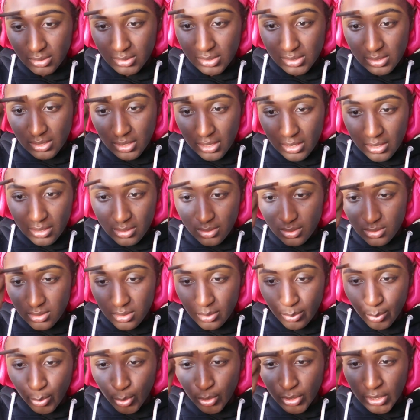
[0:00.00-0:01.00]
was kind of
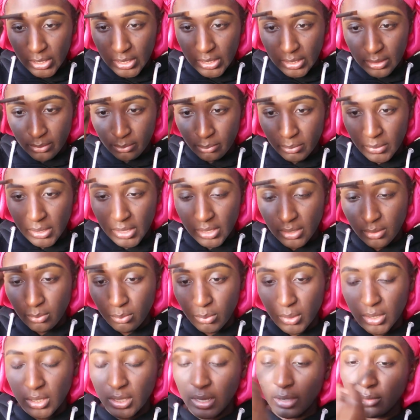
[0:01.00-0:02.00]
disappointed in
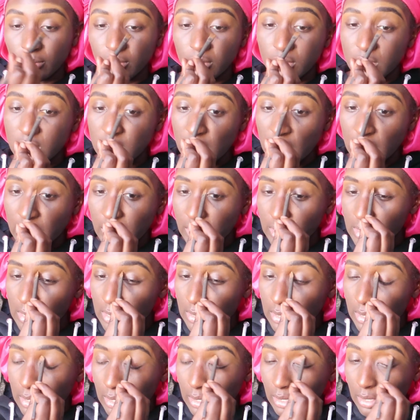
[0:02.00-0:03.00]
me, but never said
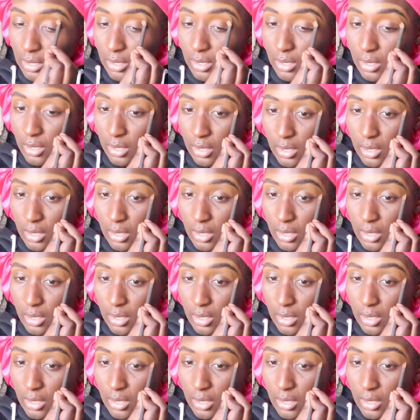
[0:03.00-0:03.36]
anything.